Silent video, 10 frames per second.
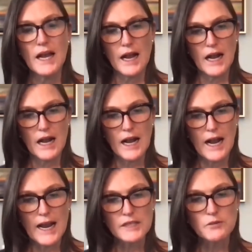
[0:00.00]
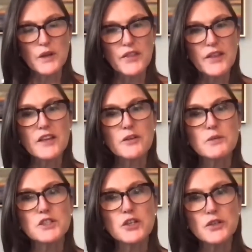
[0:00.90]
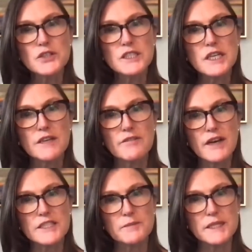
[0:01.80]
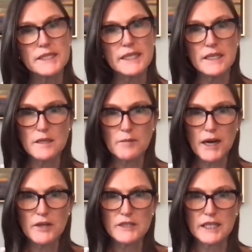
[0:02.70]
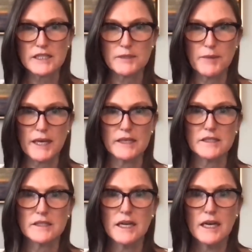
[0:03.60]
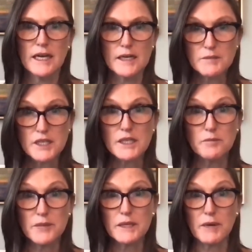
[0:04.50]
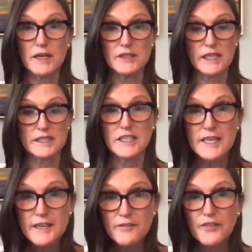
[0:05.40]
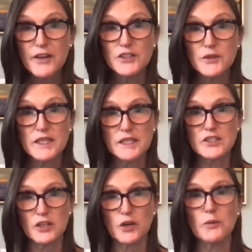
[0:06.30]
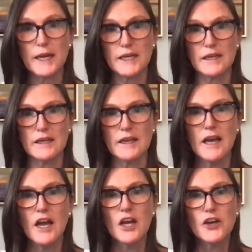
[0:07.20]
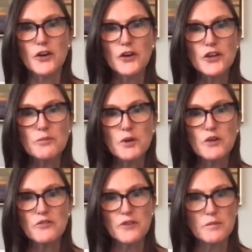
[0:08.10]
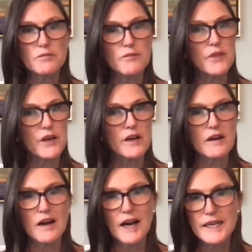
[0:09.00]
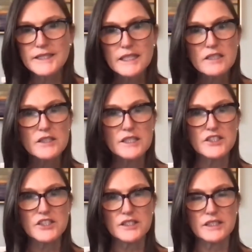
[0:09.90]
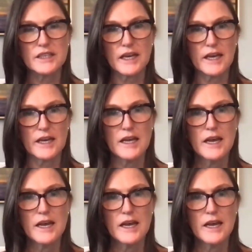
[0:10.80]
And we think the returns on investment in the biotech space, and I'm talking big biotechs, if they're doing this correctly, could move from the high single digits today